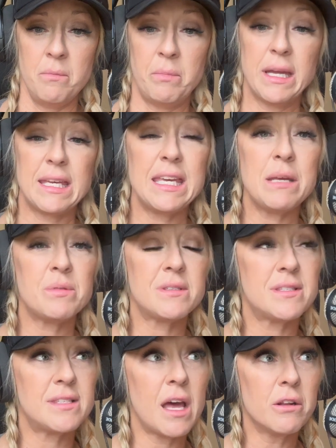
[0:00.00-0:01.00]
but keep
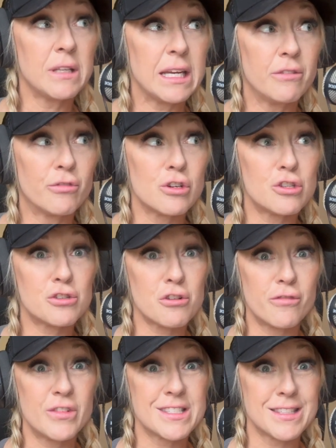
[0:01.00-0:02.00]
settling for
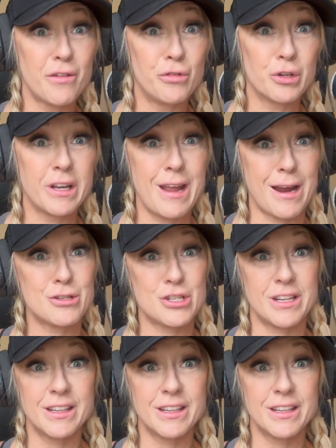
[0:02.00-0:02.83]
surface level connection.